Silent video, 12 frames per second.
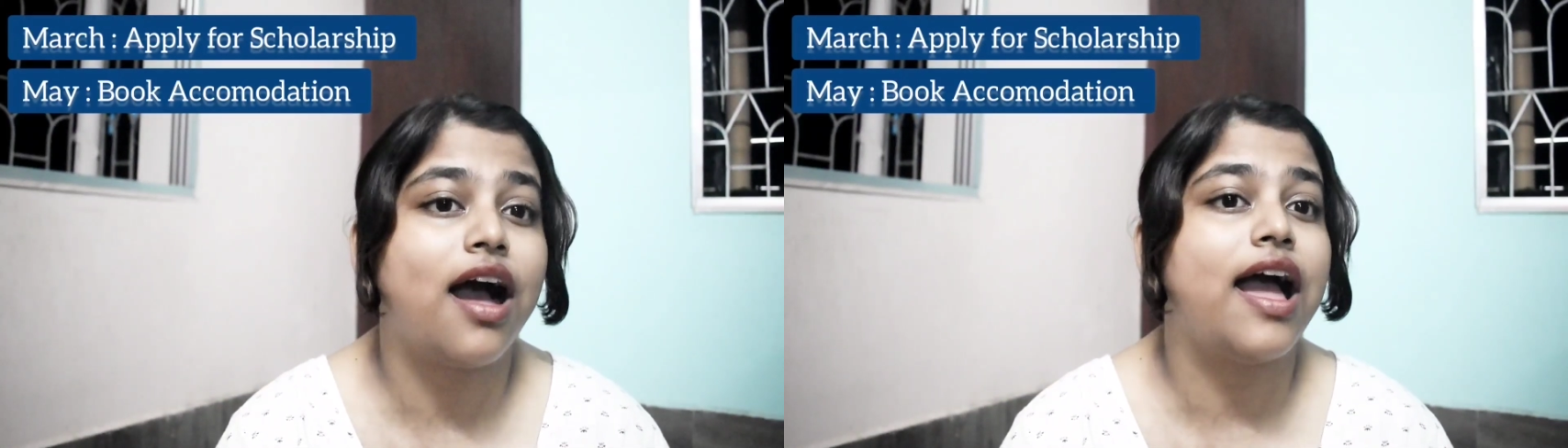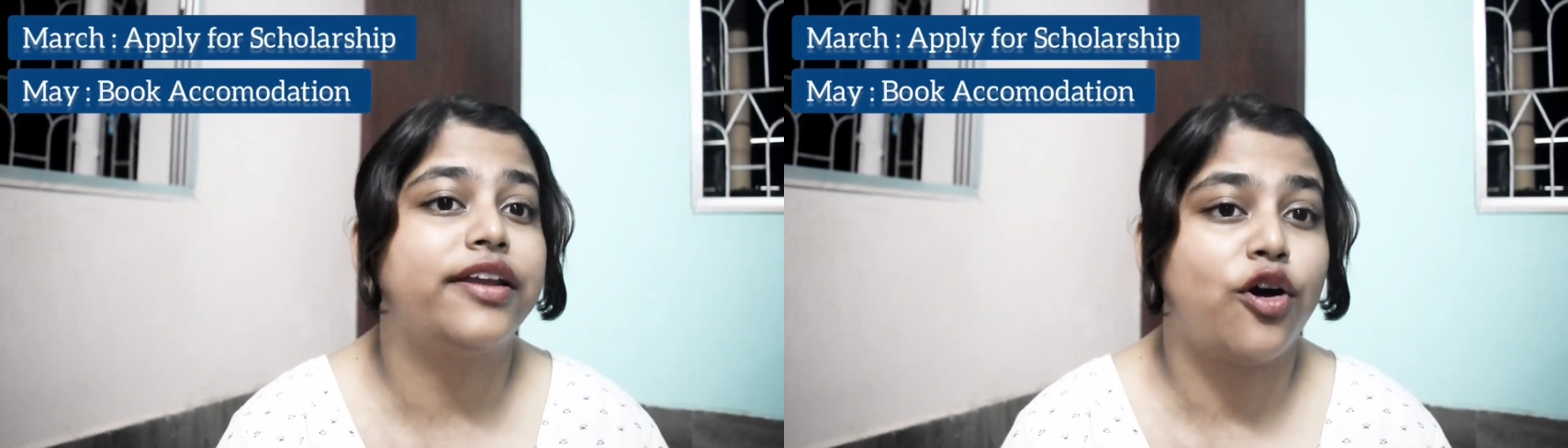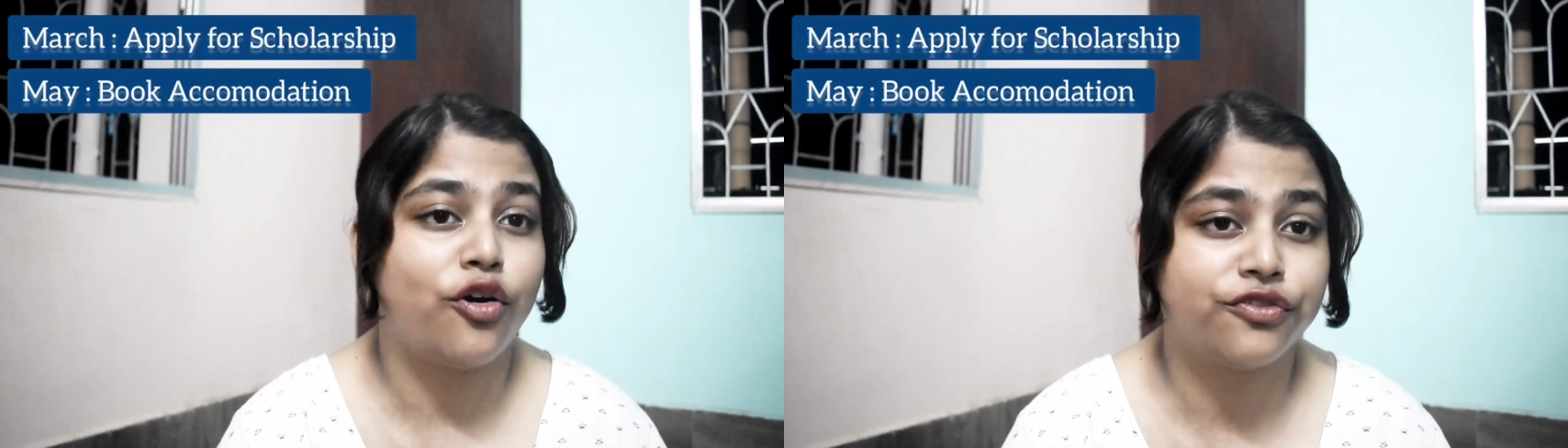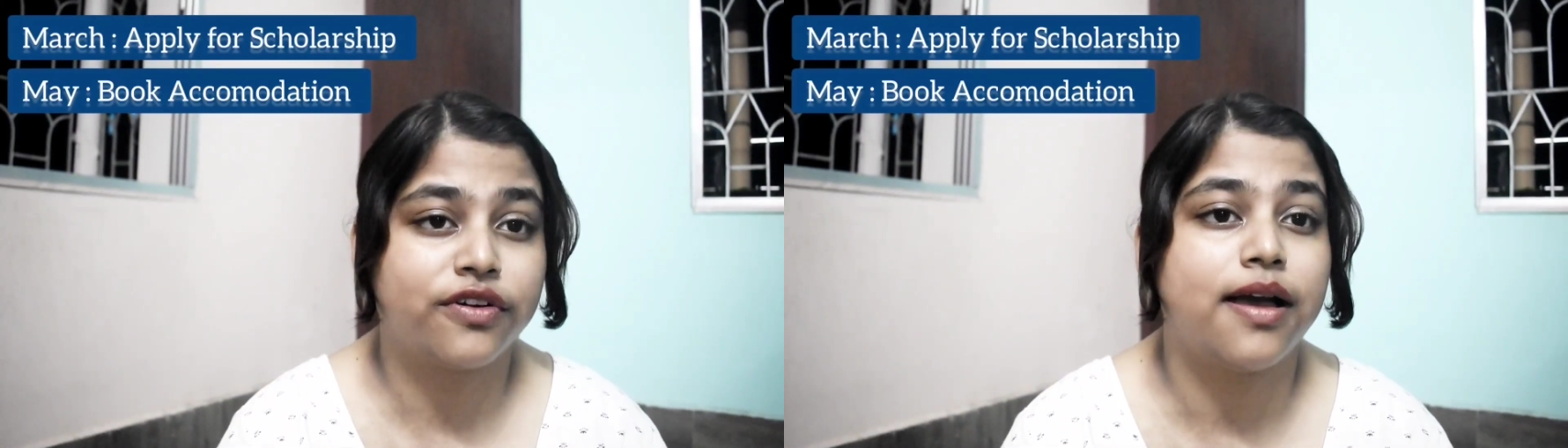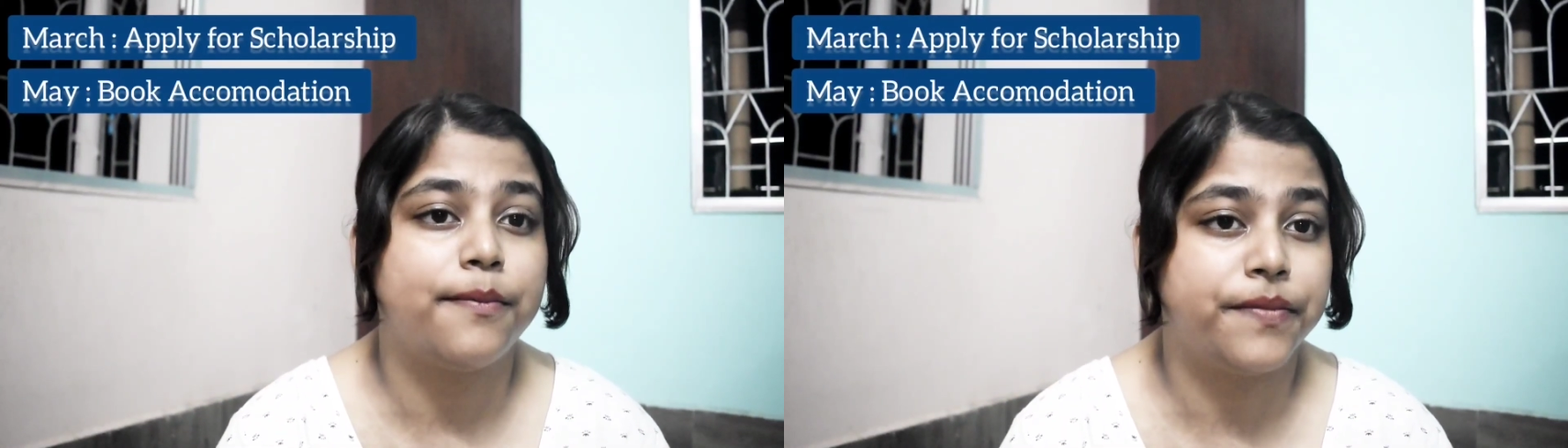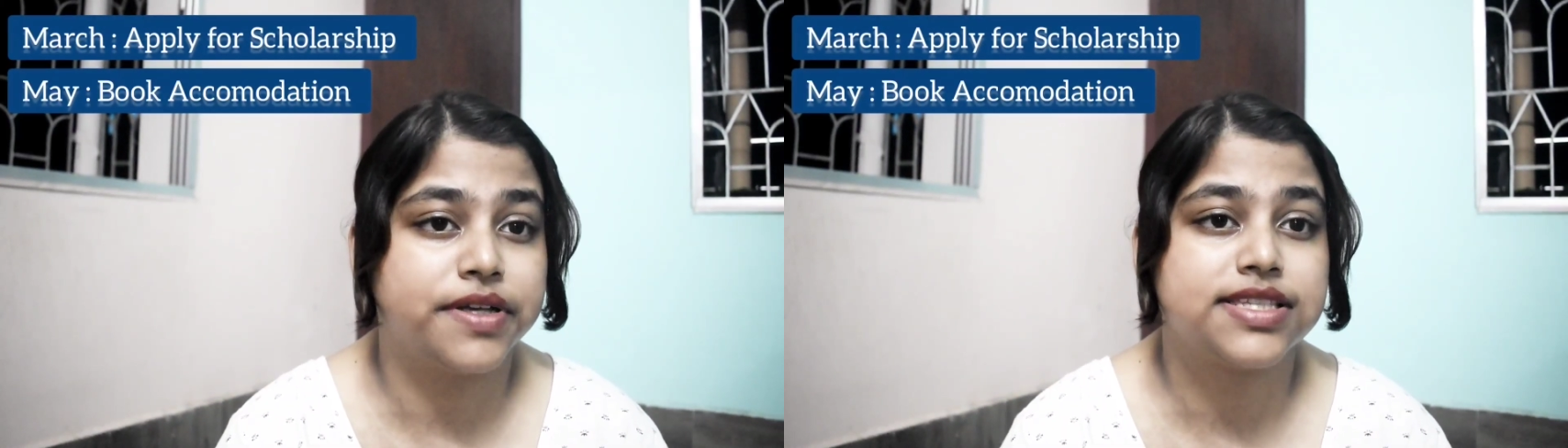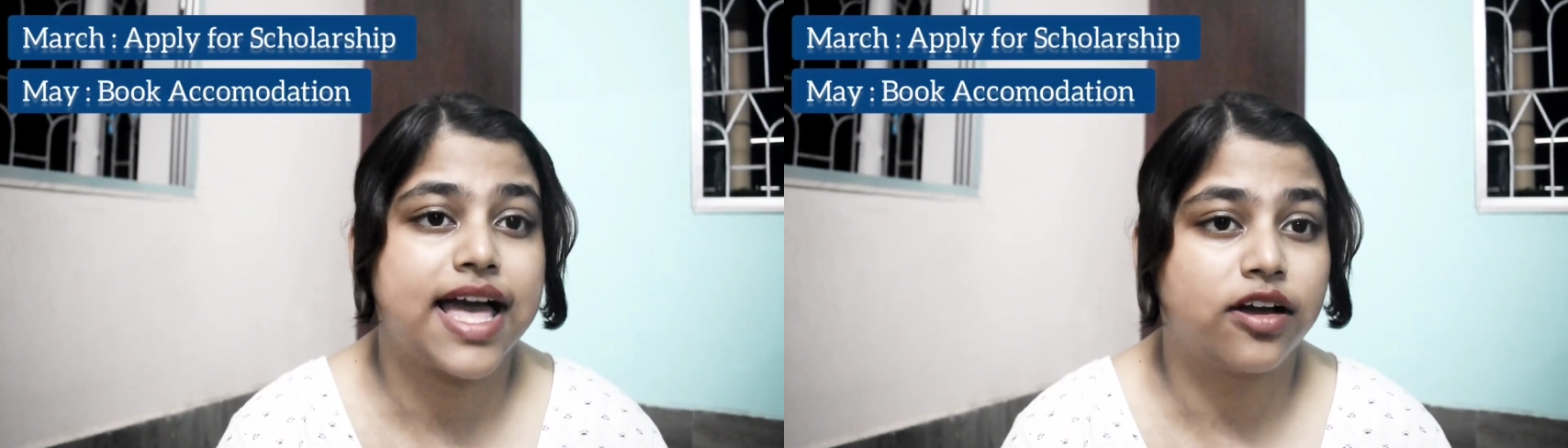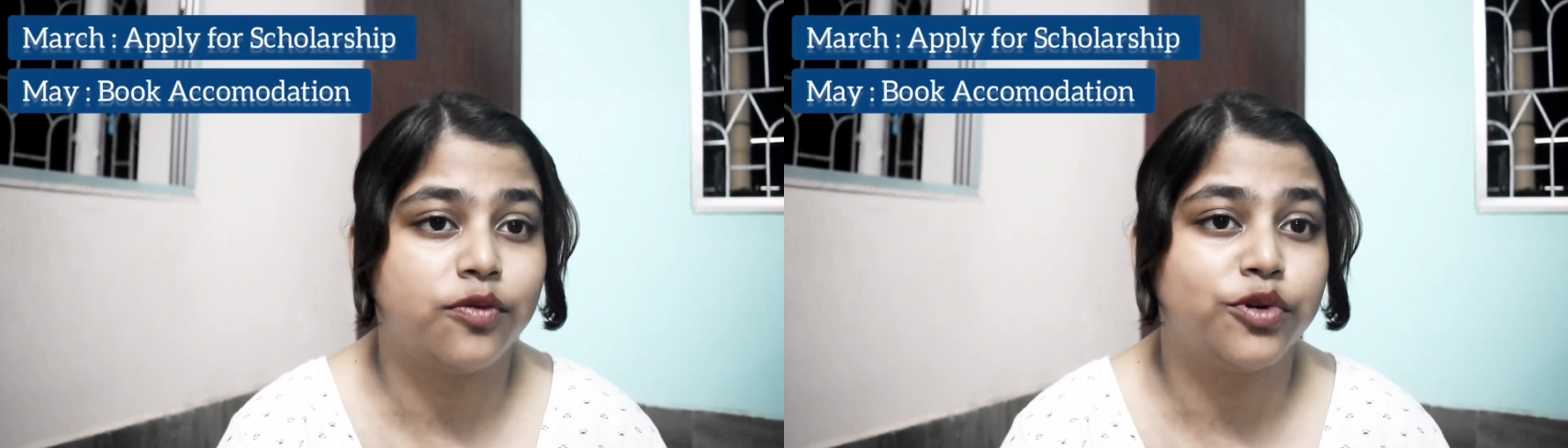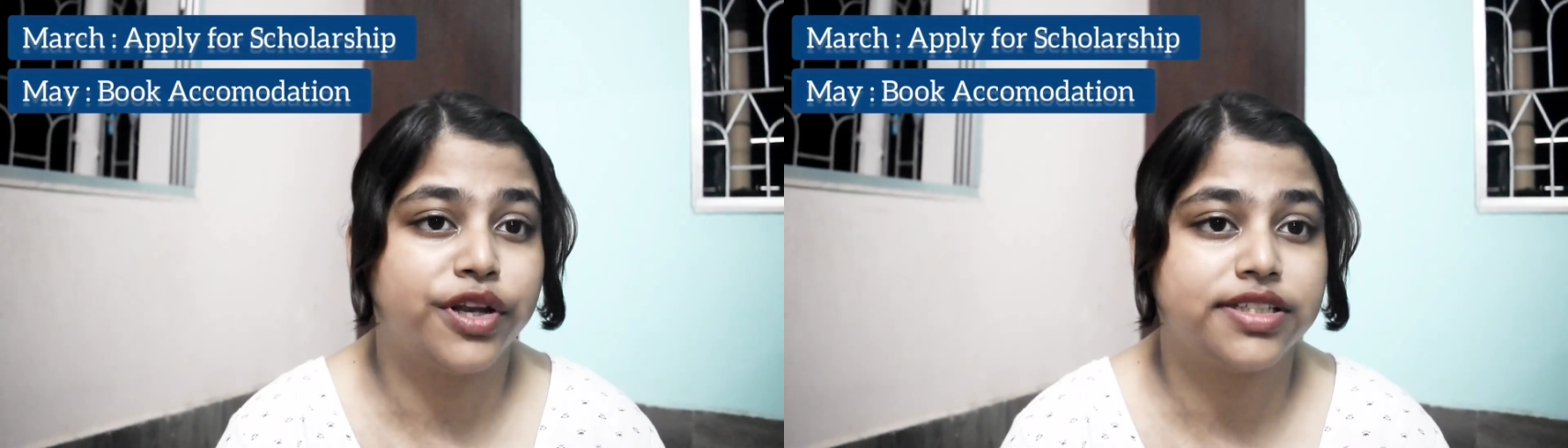an off campus
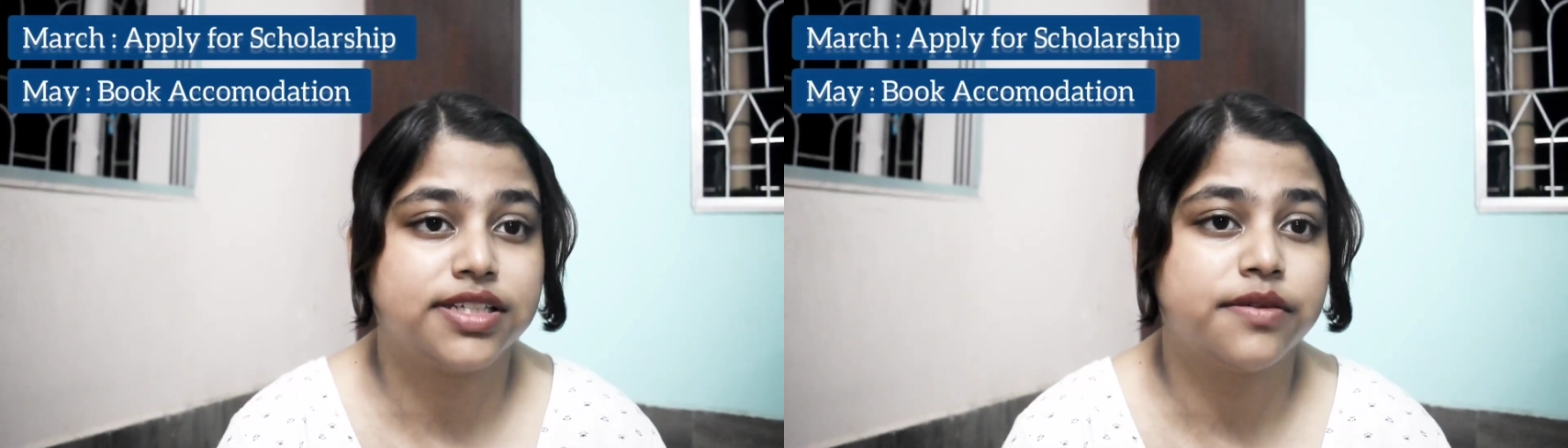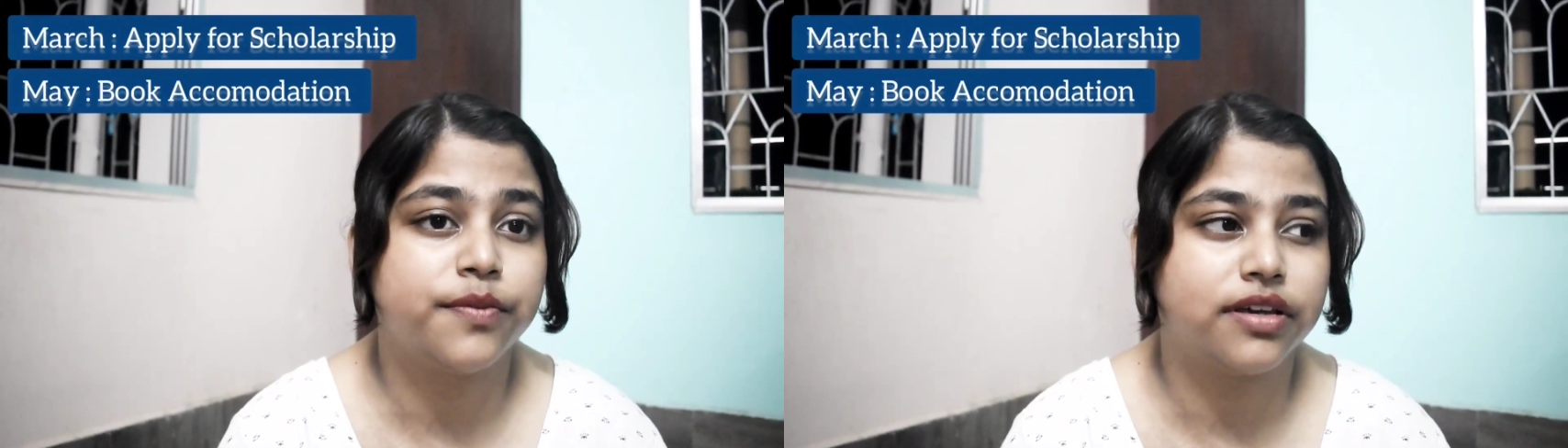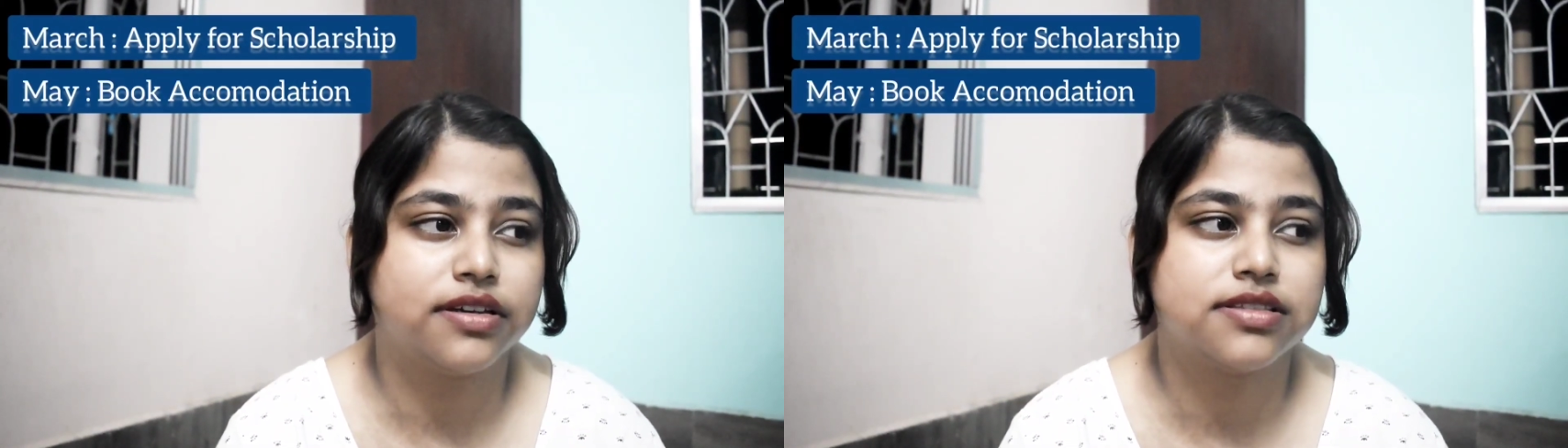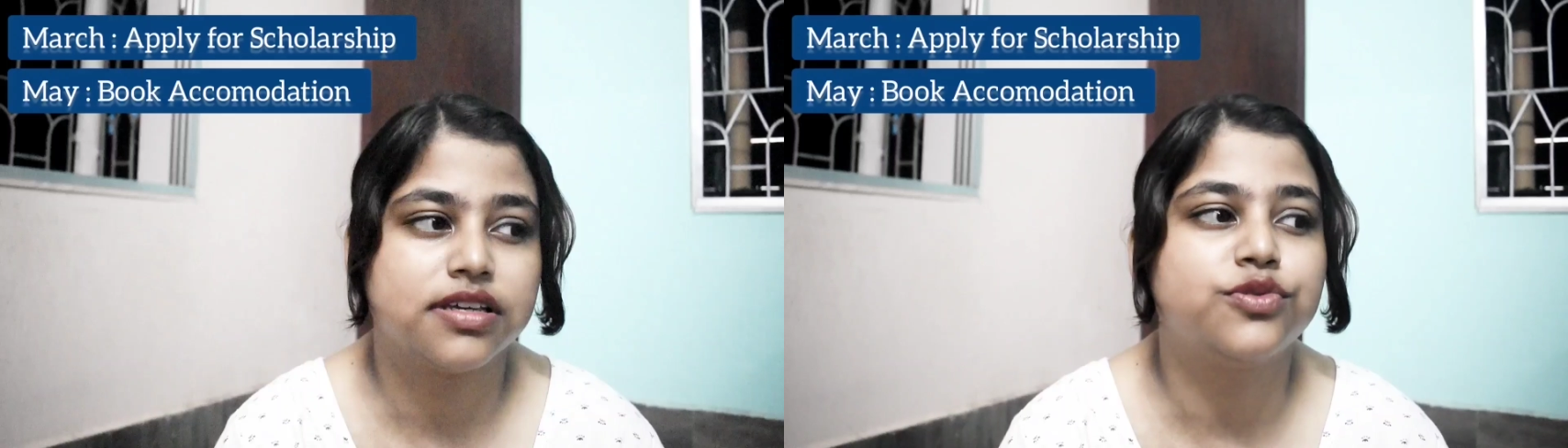accommodation because